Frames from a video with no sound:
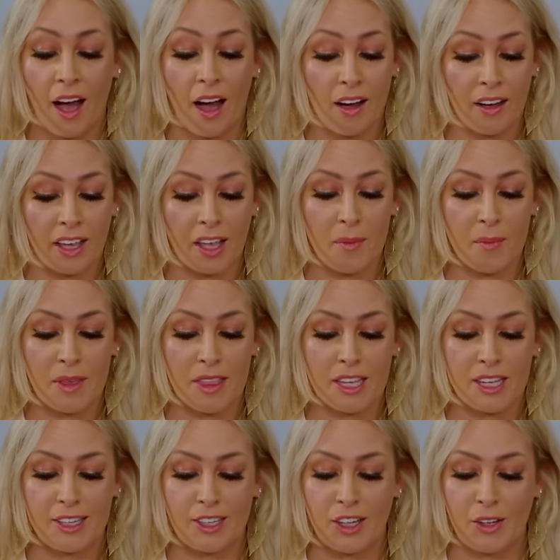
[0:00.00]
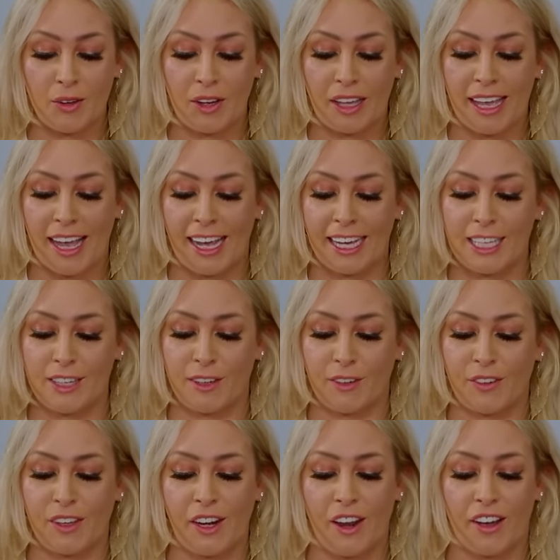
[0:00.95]
I can be the adjudicator
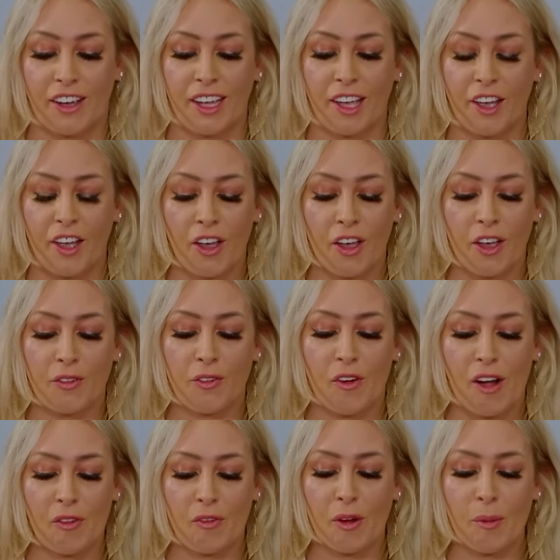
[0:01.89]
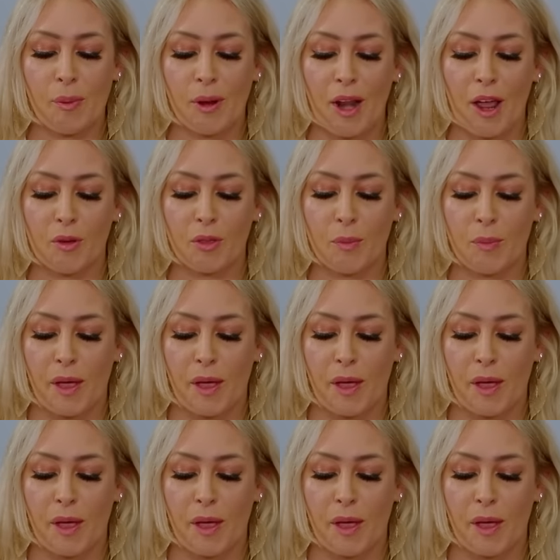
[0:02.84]
if you like. For every below the